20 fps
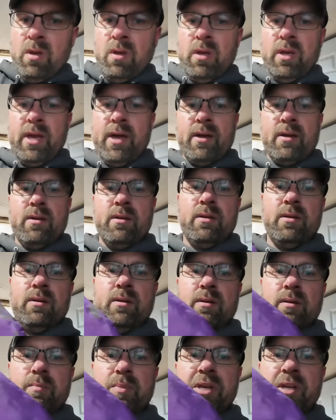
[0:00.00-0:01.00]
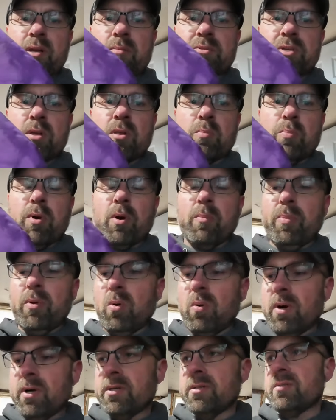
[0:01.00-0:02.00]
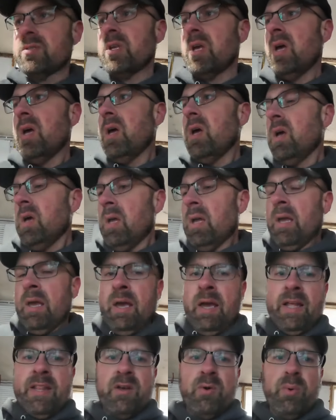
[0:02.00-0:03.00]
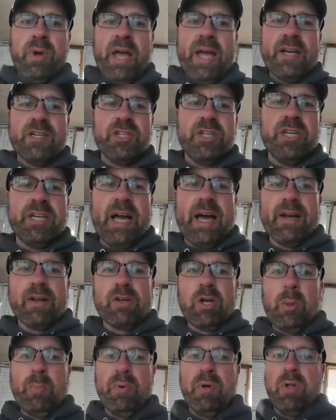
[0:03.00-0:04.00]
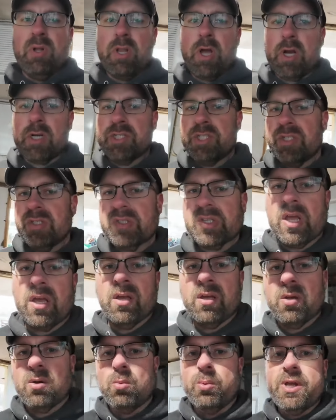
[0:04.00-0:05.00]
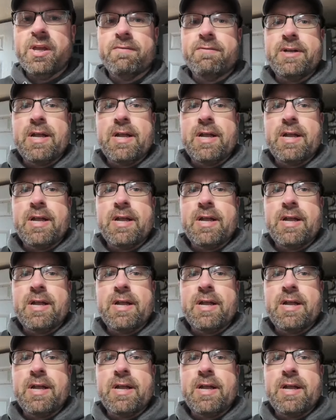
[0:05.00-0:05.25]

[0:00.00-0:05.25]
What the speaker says: Yeah, mediums are the purple ones. And then we actually got a couple of larges. We have